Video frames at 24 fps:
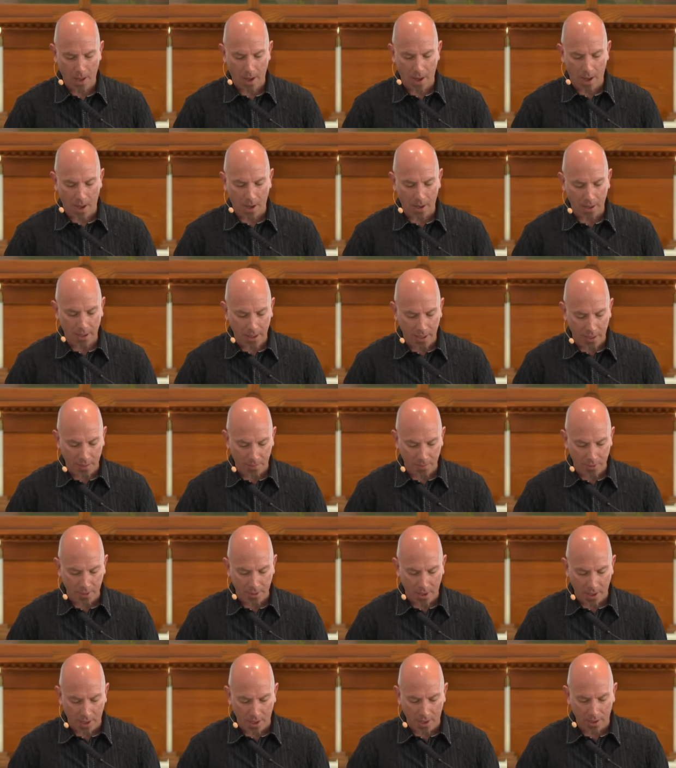On
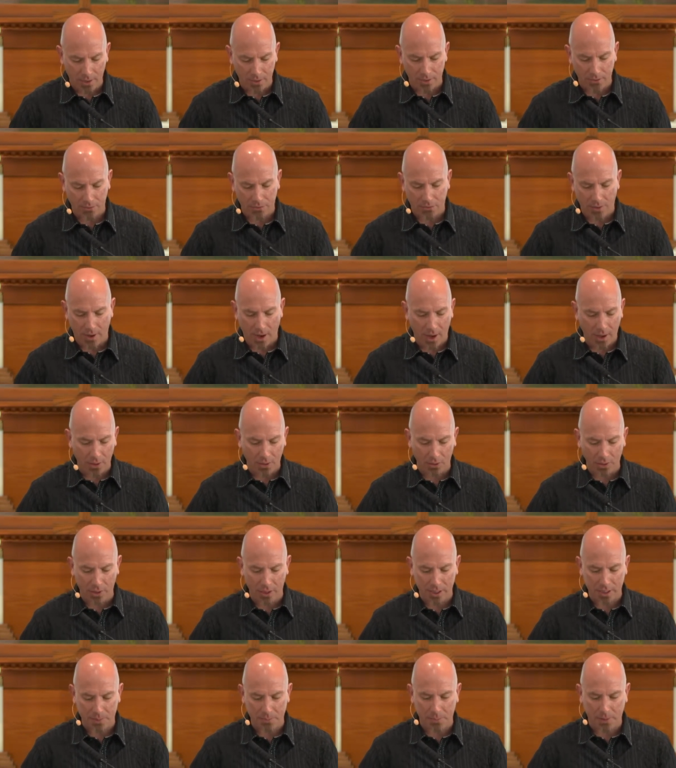him, God the Father
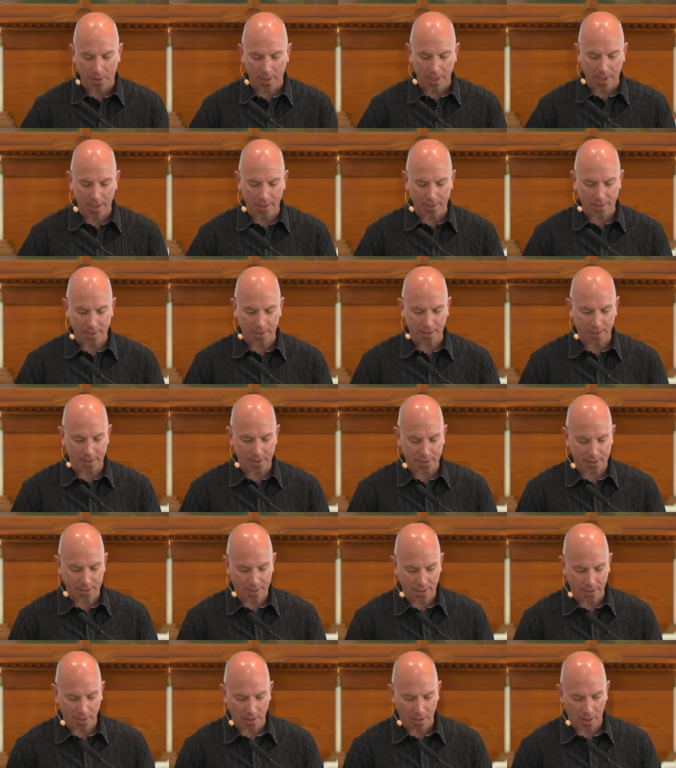has placed his
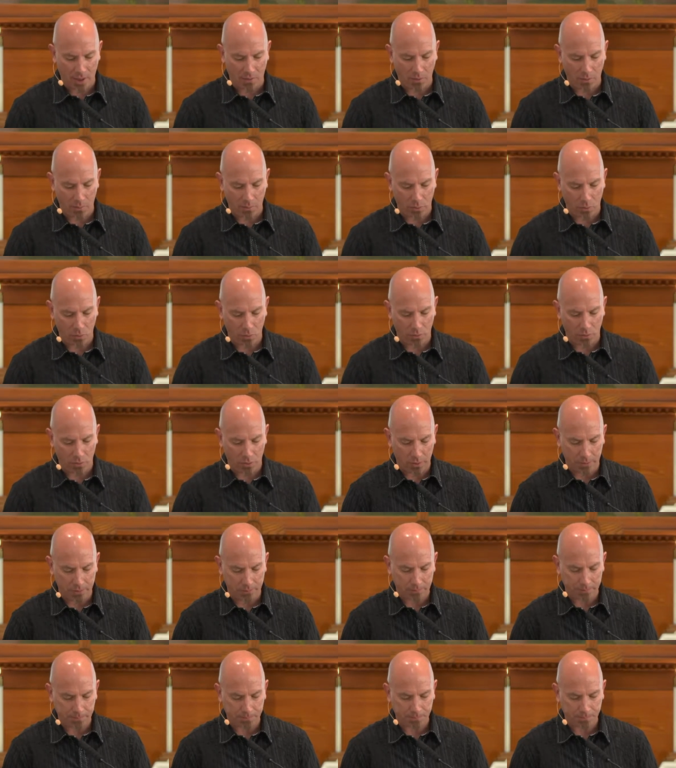seal of approval.